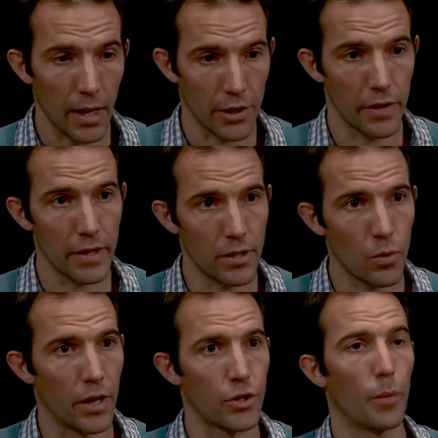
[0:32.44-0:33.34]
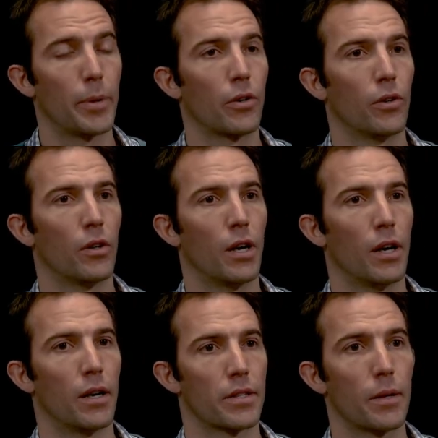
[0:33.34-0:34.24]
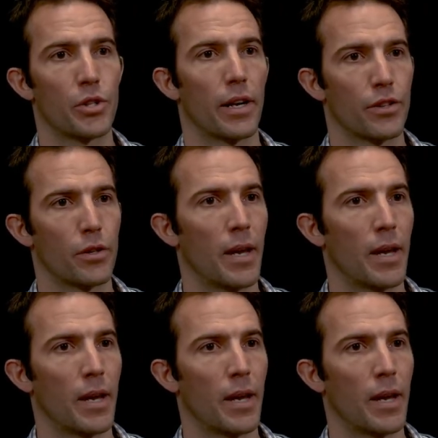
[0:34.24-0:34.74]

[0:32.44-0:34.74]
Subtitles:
Actually, this is quite a topical subject.